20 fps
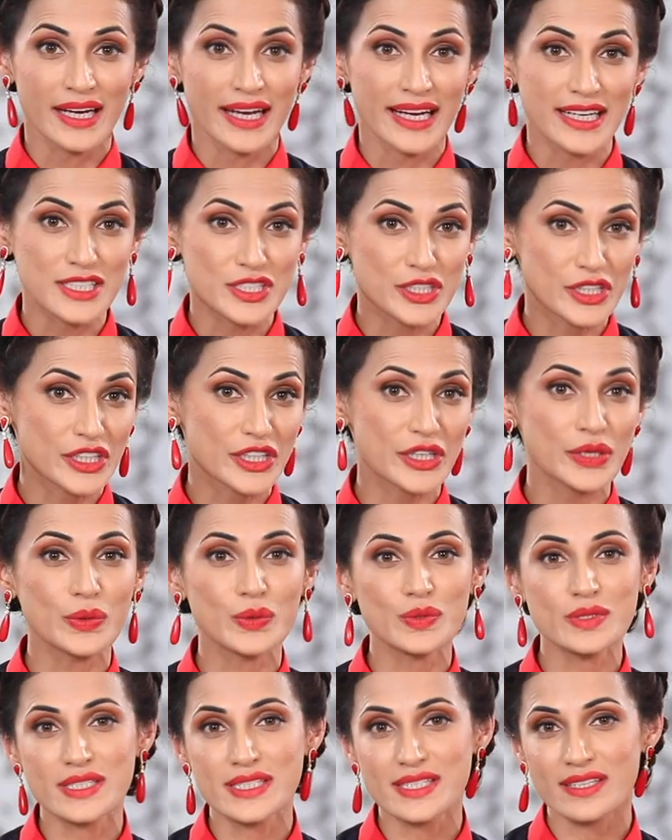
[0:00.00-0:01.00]

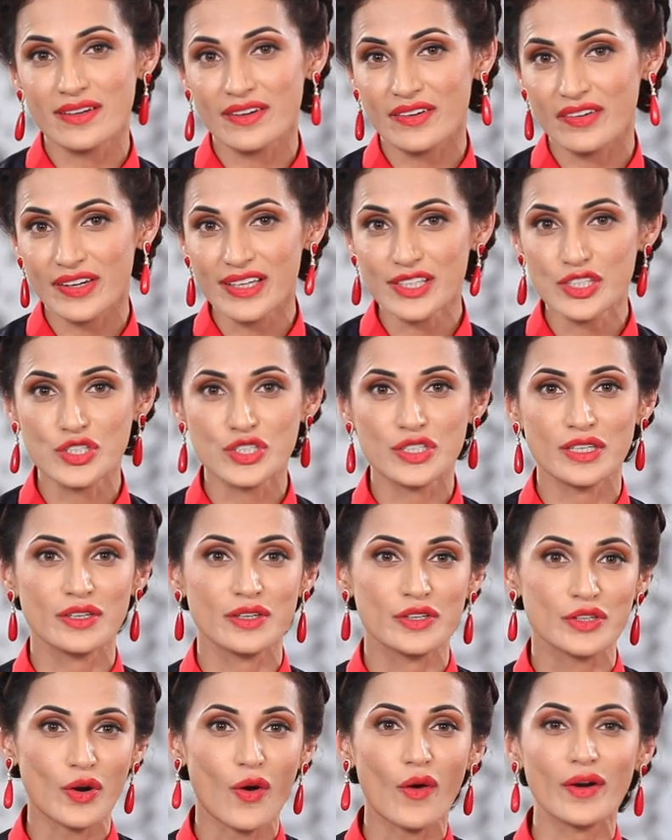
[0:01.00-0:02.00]
exudes rich,
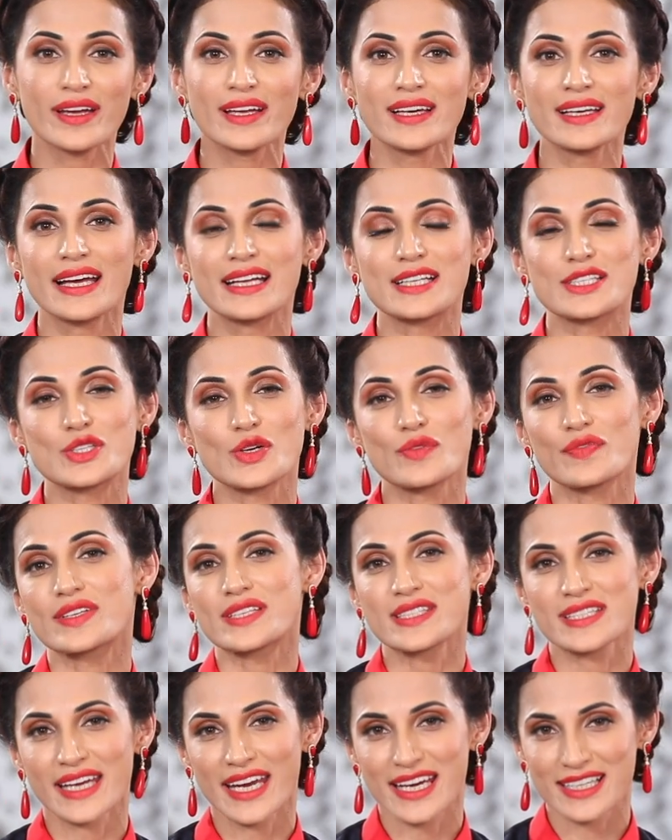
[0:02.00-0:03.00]
royal and
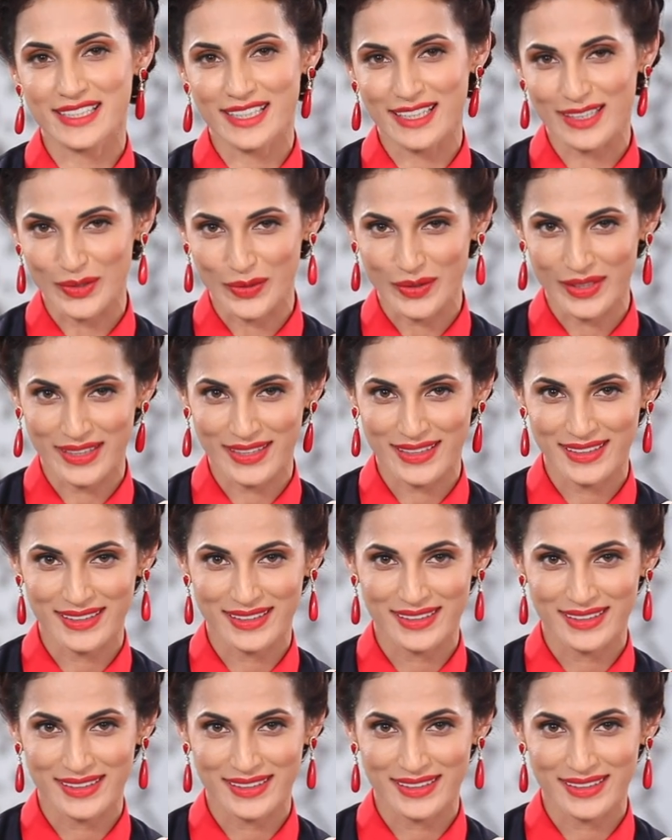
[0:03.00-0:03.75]
sophisticated look.